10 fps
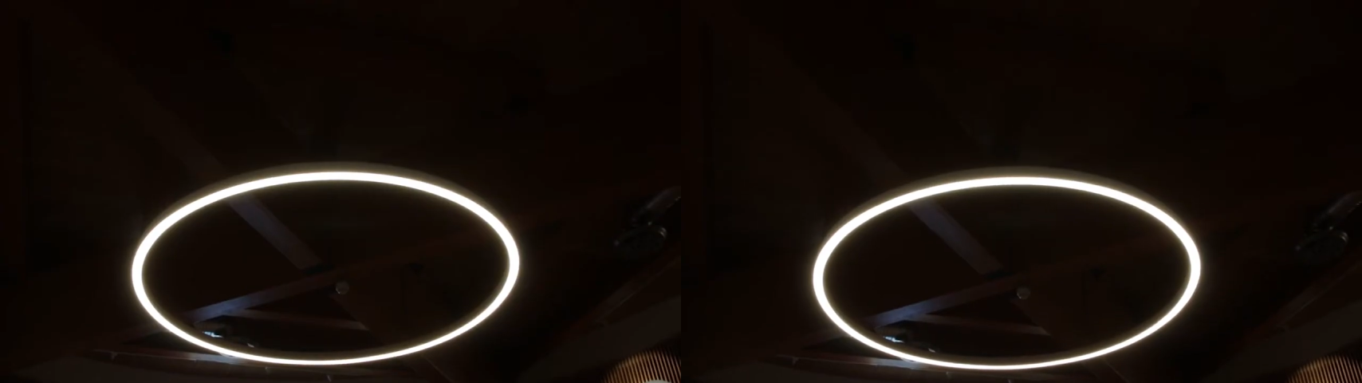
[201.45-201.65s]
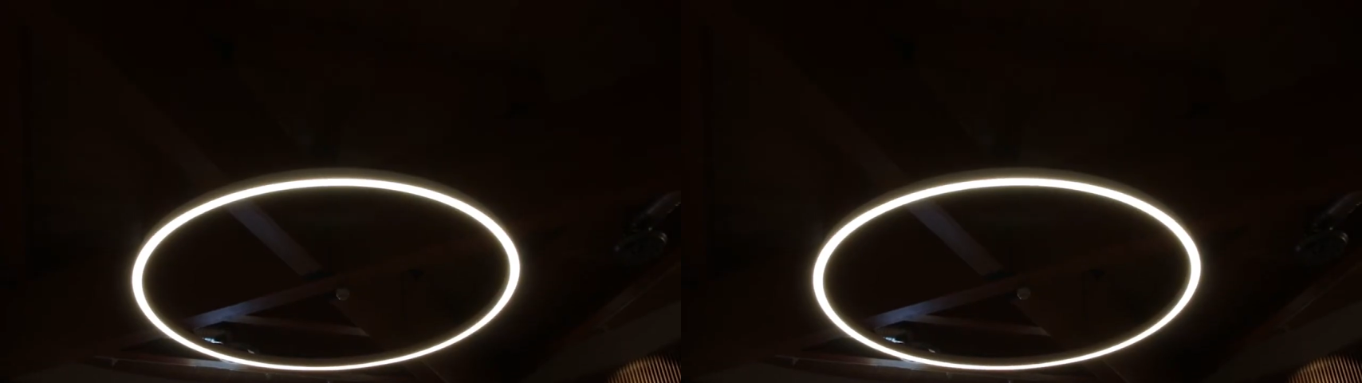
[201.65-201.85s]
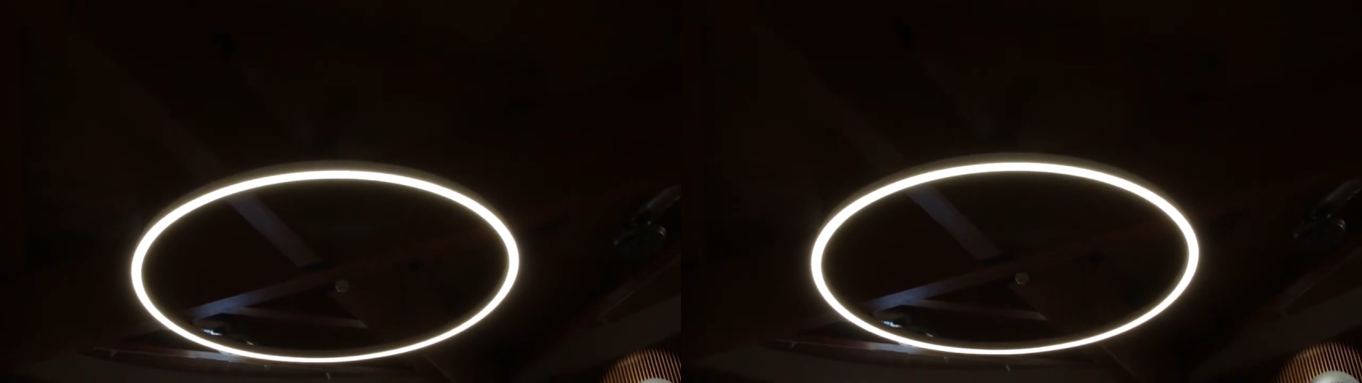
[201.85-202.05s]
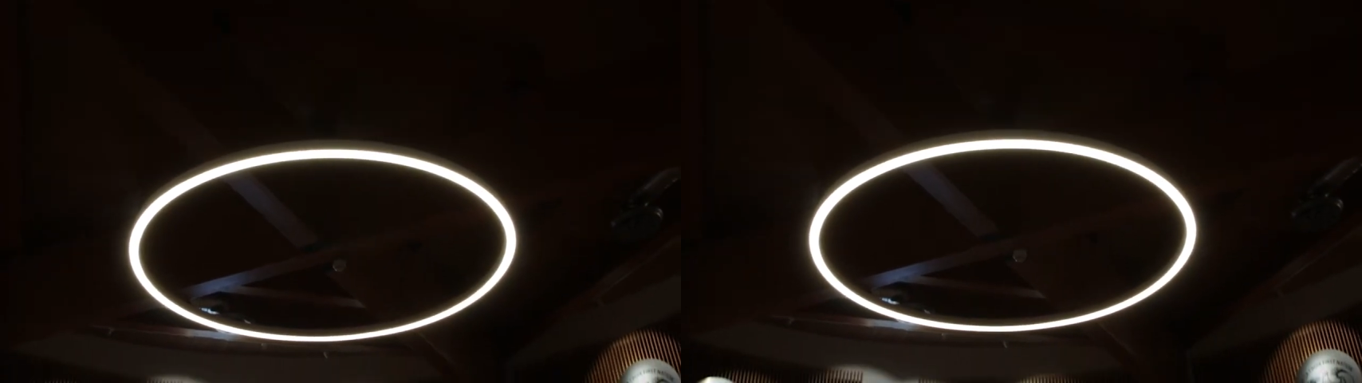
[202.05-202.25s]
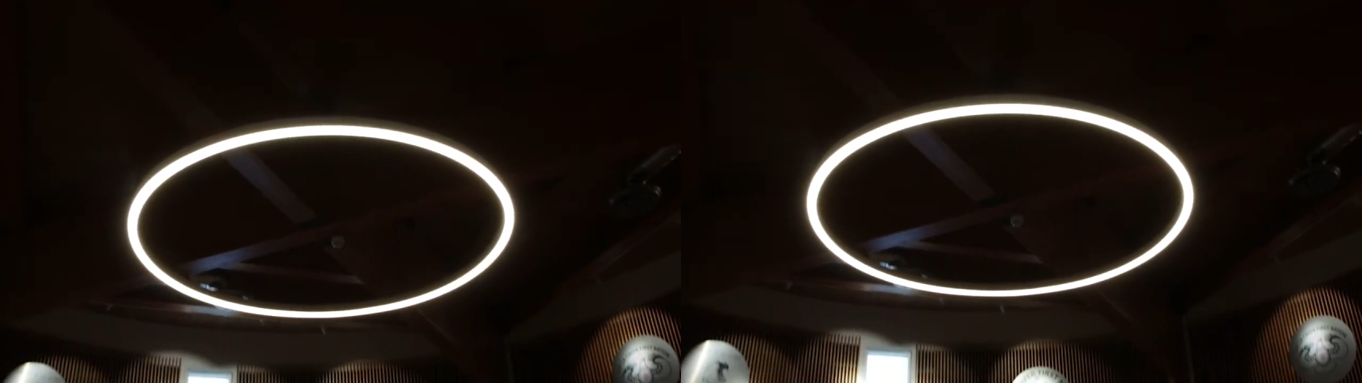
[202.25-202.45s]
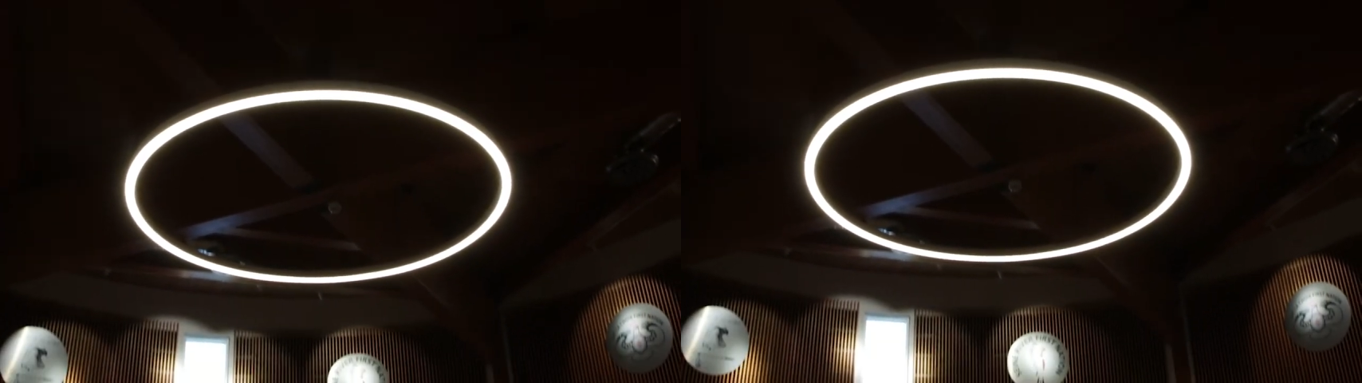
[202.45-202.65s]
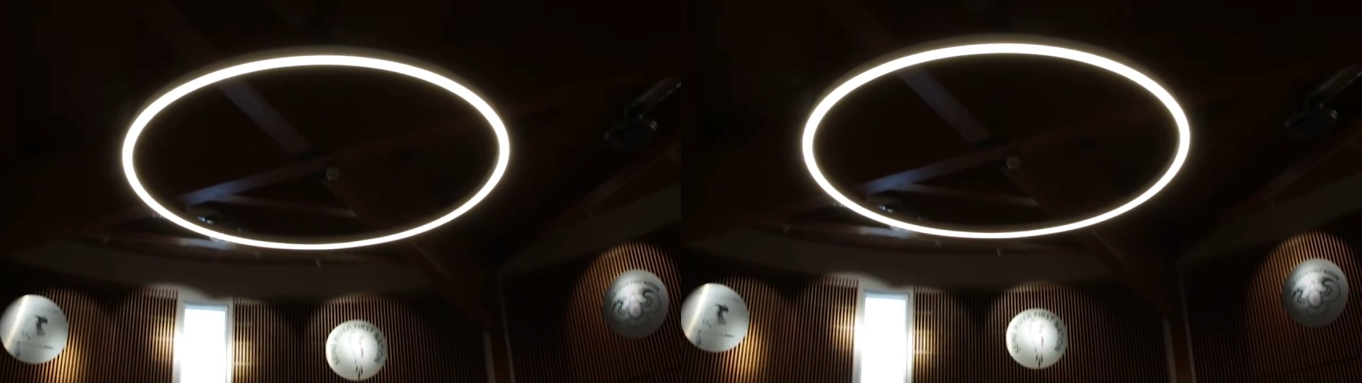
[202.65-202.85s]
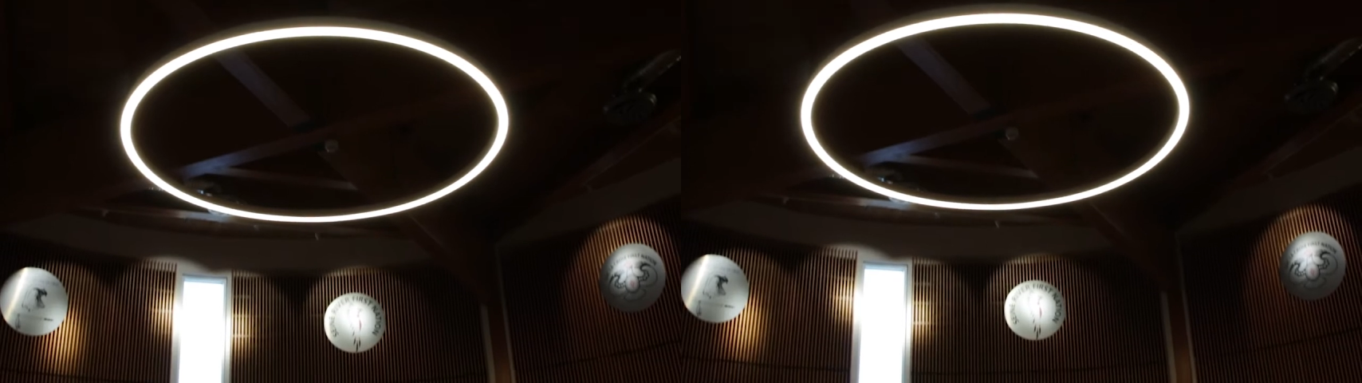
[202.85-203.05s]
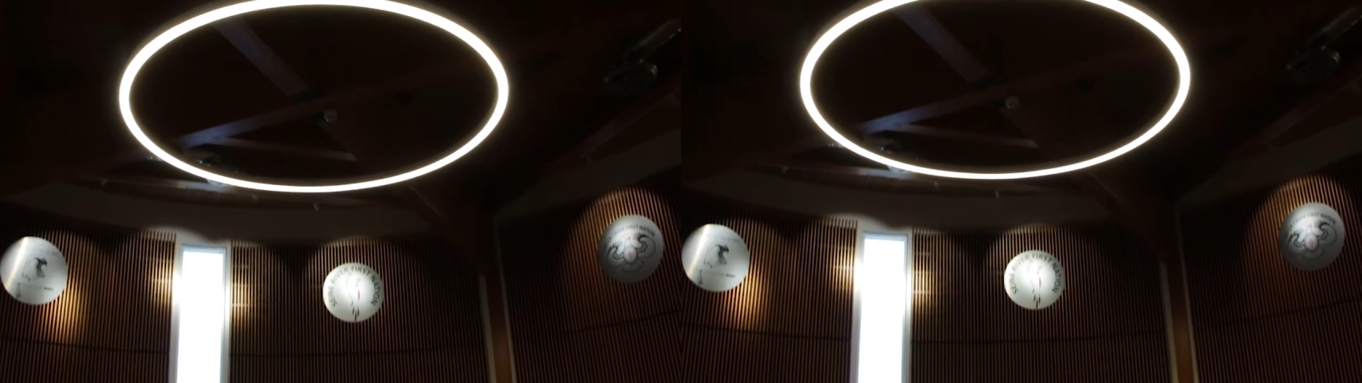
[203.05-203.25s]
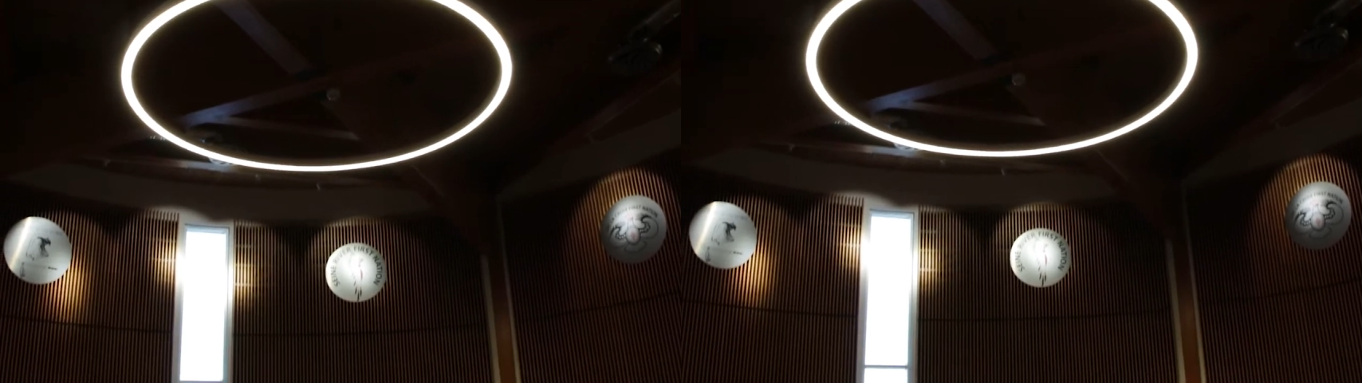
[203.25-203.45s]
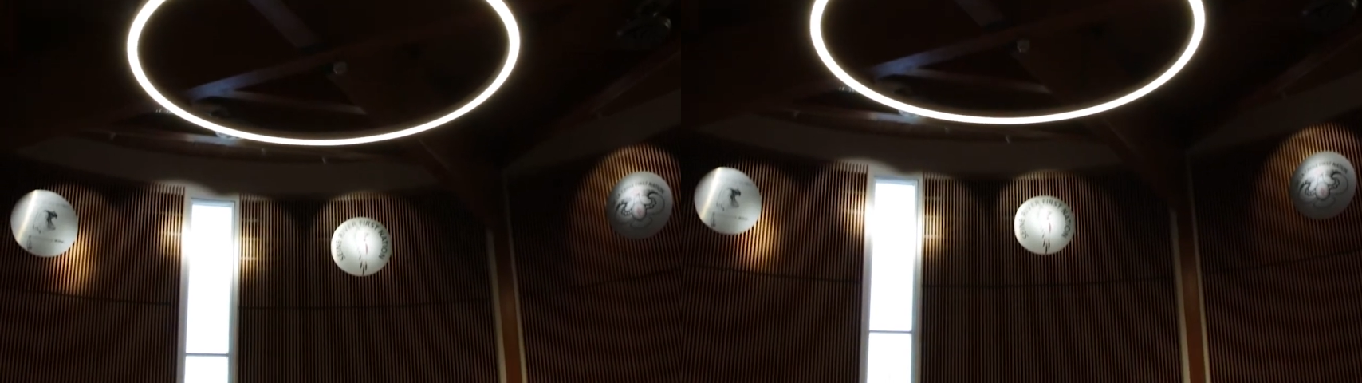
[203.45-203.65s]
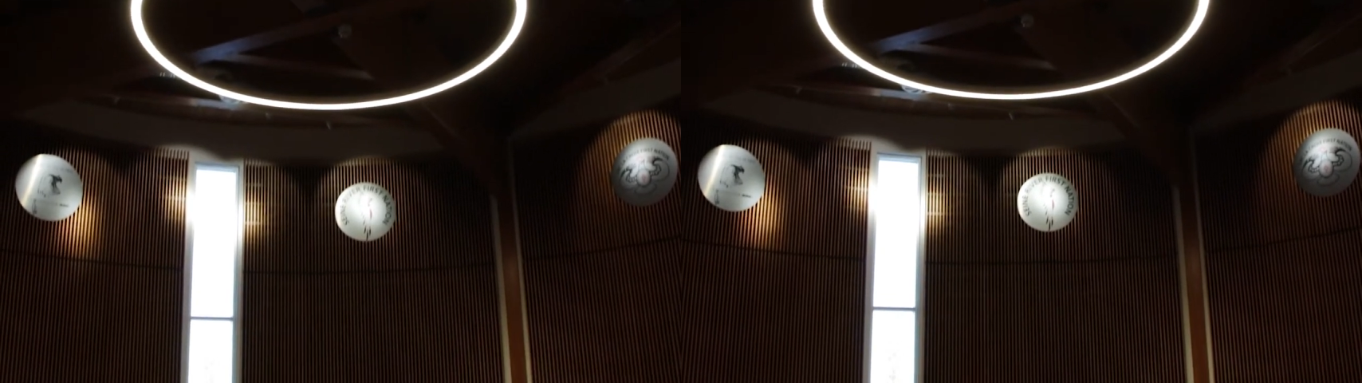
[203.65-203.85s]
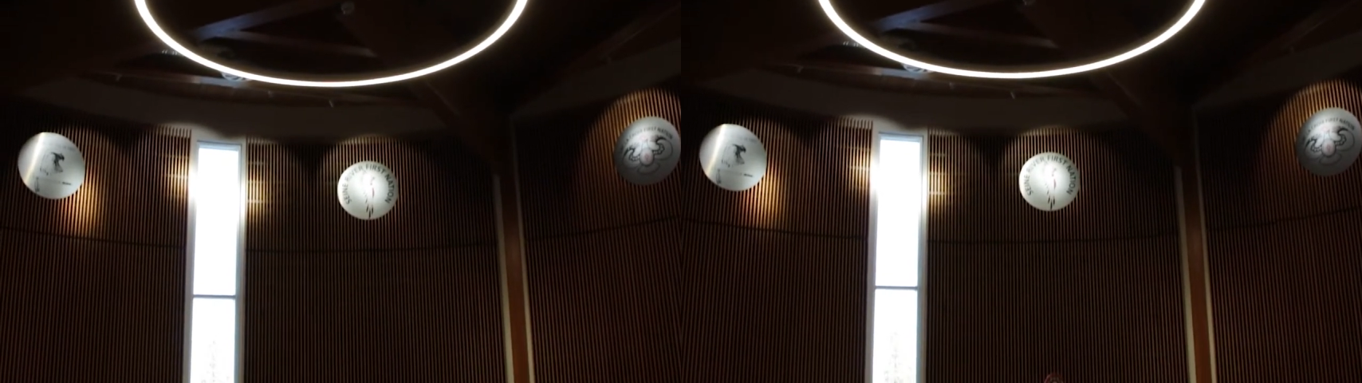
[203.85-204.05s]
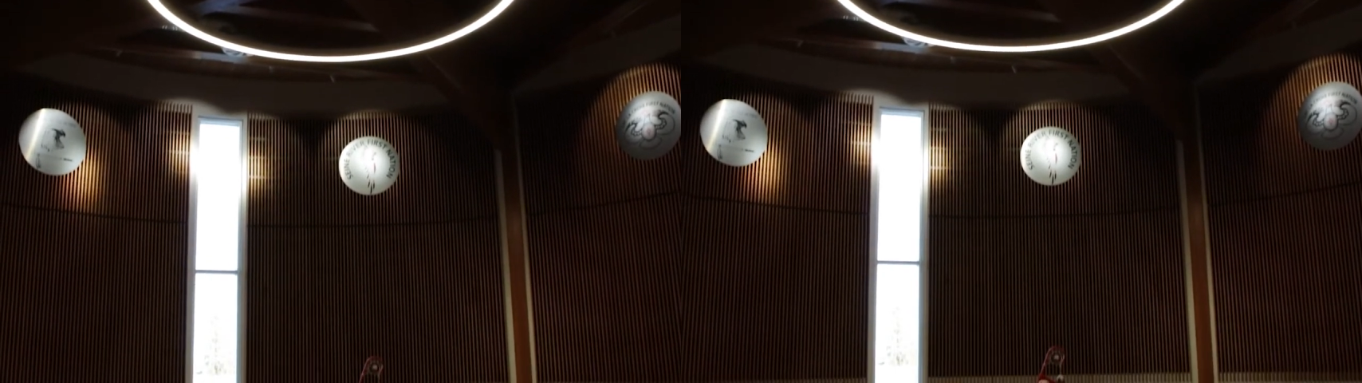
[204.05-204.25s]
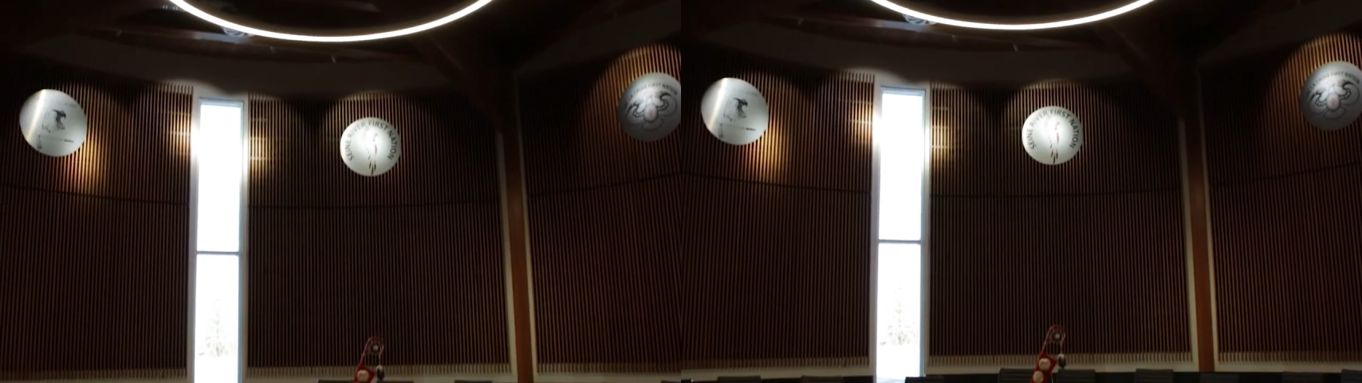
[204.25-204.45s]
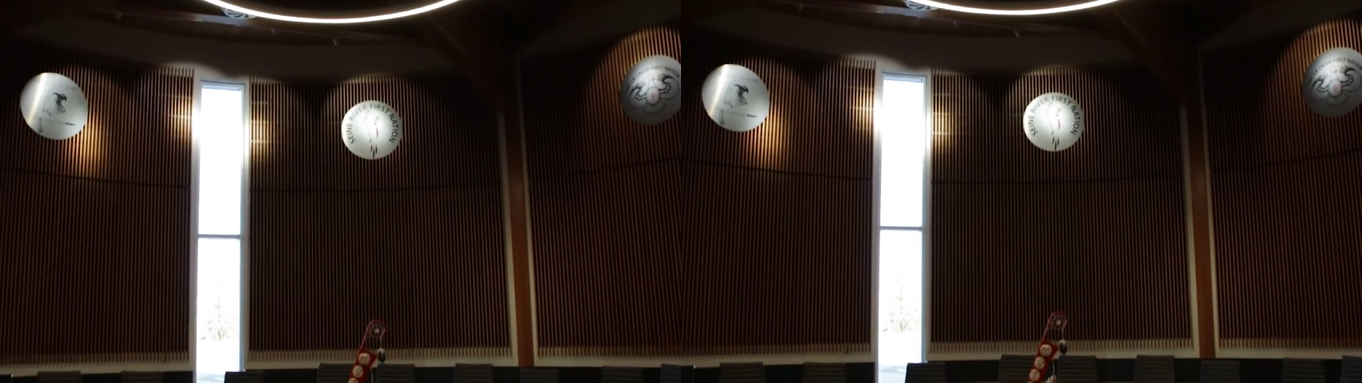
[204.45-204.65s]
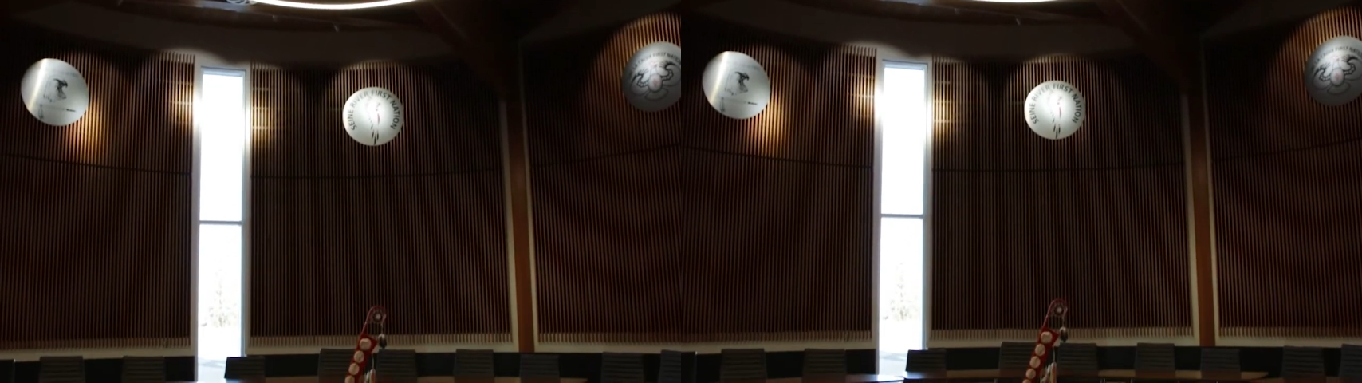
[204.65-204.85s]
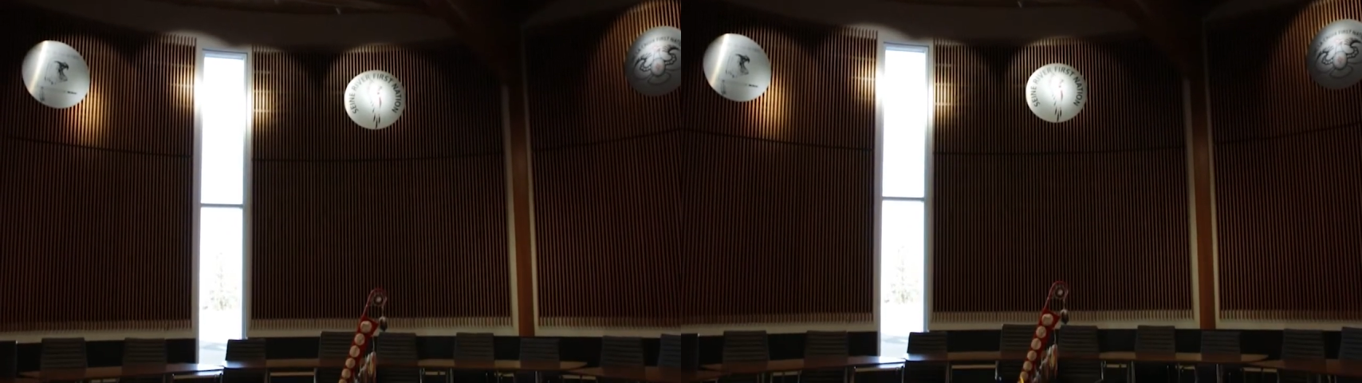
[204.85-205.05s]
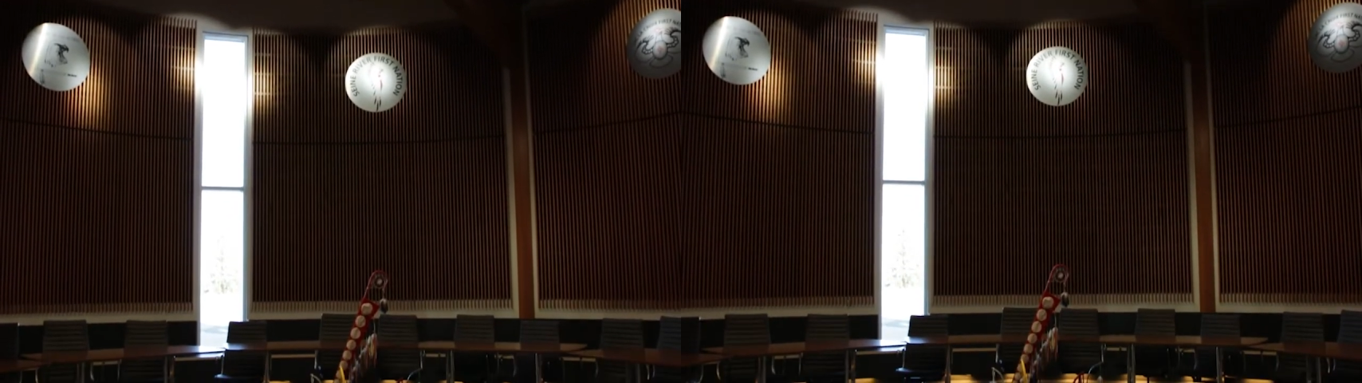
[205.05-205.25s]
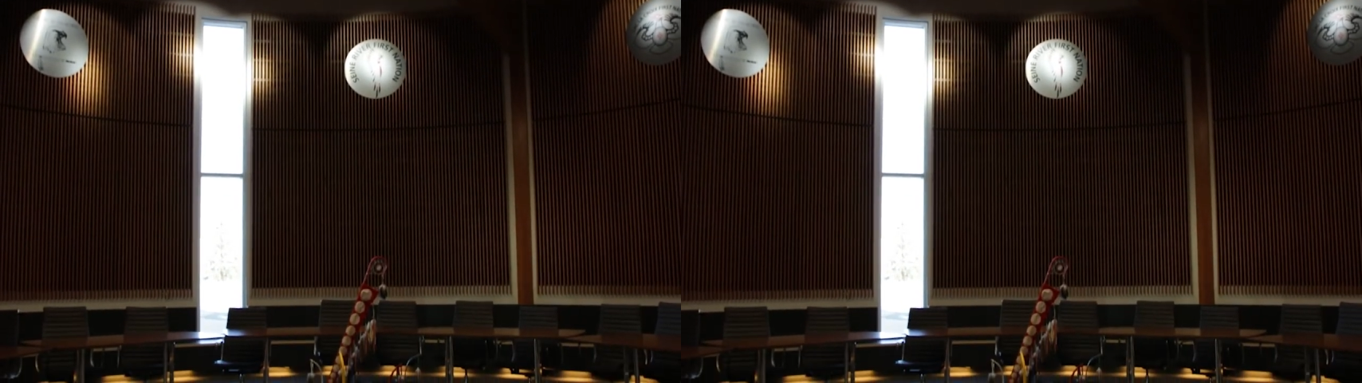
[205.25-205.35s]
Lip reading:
No face is visible, so there are no lips to read.